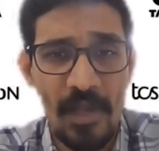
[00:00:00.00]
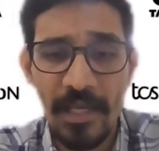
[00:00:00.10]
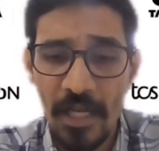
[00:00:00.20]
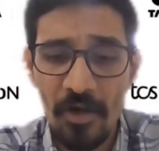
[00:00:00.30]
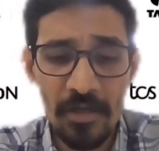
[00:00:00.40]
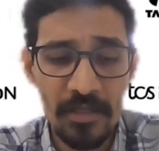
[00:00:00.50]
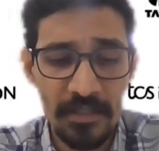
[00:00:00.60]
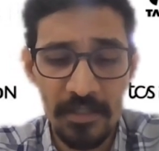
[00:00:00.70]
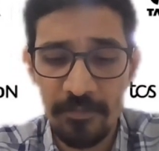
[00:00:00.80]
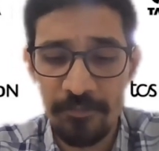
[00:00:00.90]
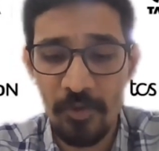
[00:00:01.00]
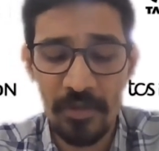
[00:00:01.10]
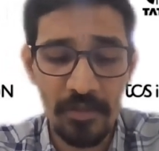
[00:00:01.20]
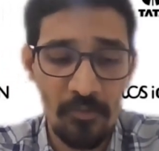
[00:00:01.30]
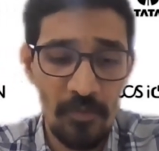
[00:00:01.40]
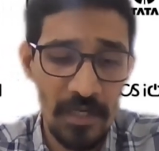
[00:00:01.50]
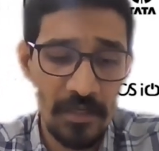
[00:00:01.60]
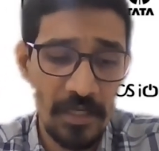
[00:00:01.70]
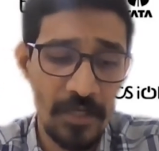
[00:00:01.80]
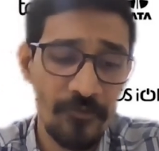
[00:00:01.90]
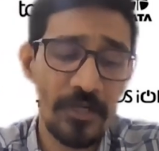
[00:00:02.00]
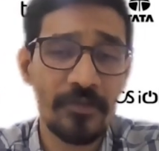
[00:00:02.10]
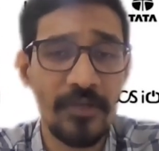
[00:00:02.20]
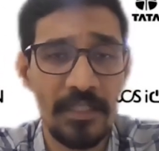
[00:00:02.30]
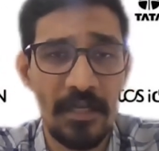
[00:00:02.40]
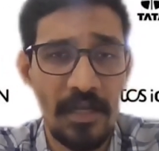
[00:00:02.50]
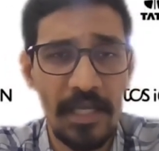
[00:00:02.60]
I cannot put one in front of other.